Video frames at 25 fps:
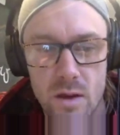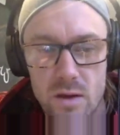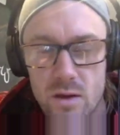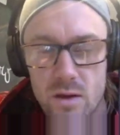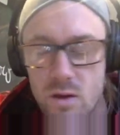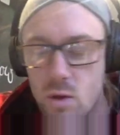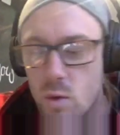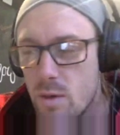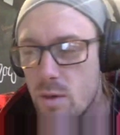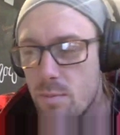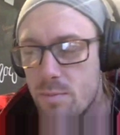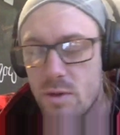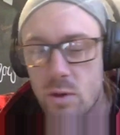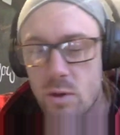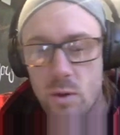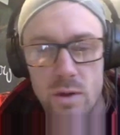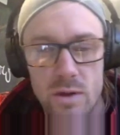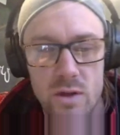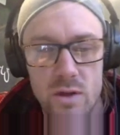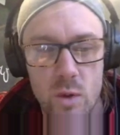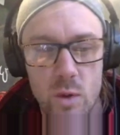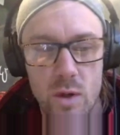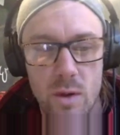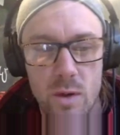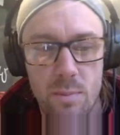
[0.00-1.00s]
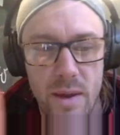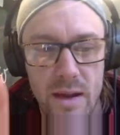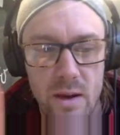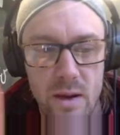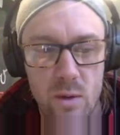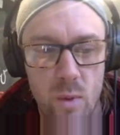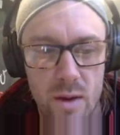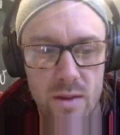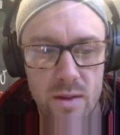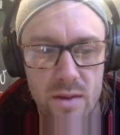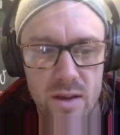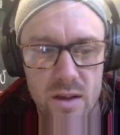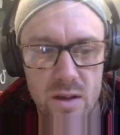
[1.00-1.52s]
Do you want to pick
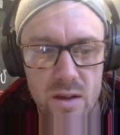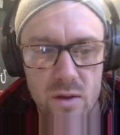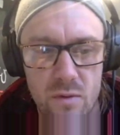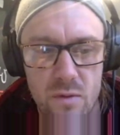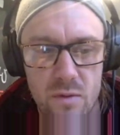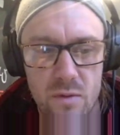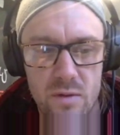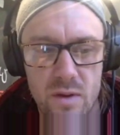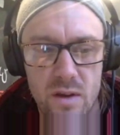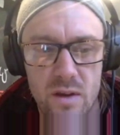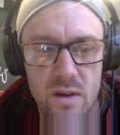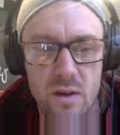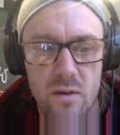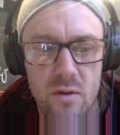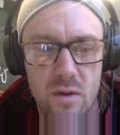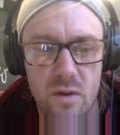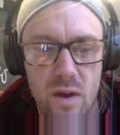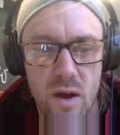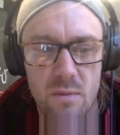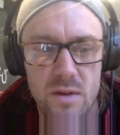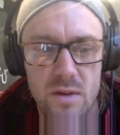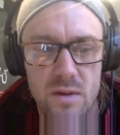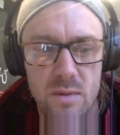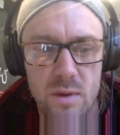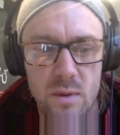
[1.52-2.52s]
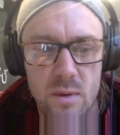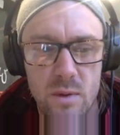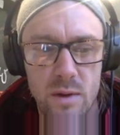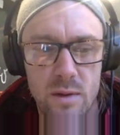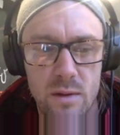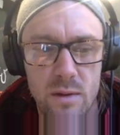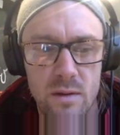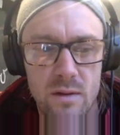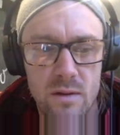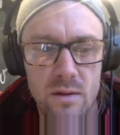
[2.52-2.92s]
one that you've come to me with?